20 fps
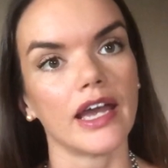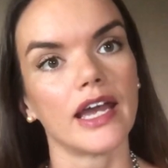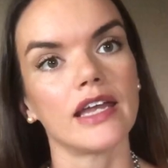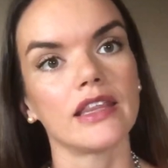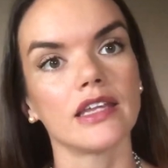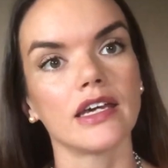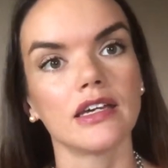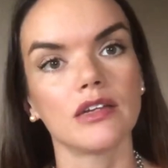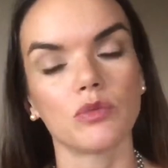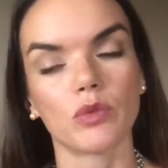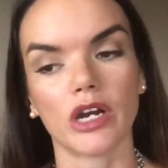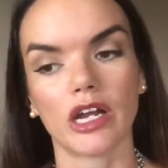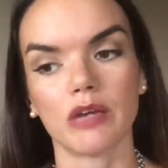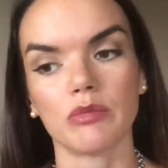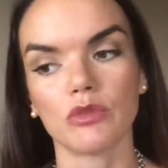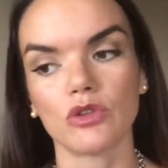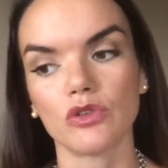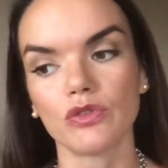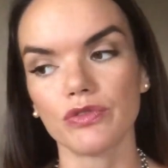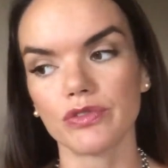And then when I
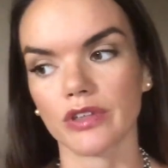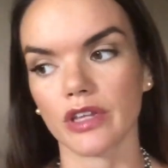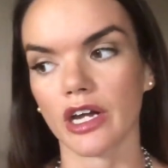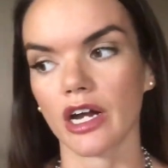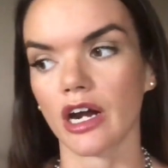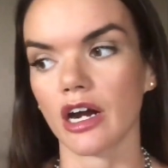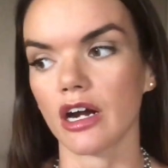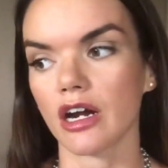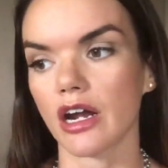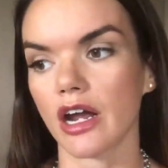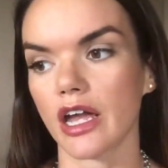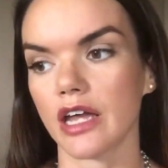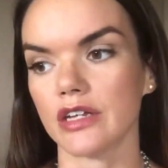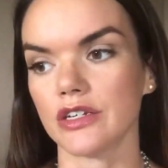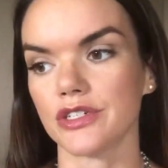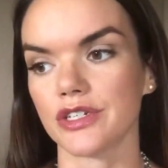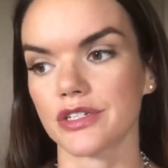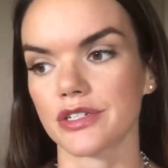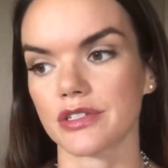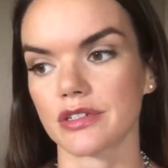moved there,
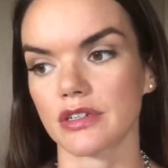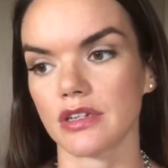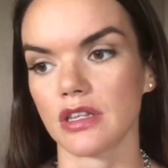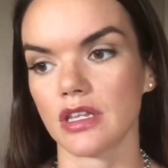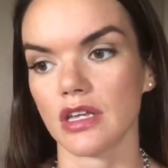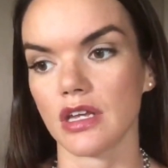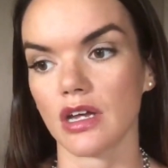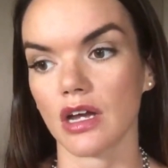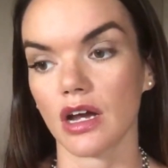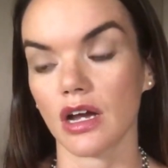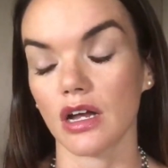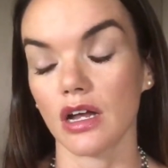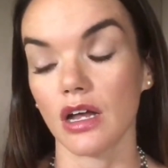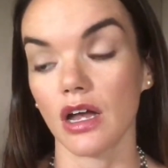and just the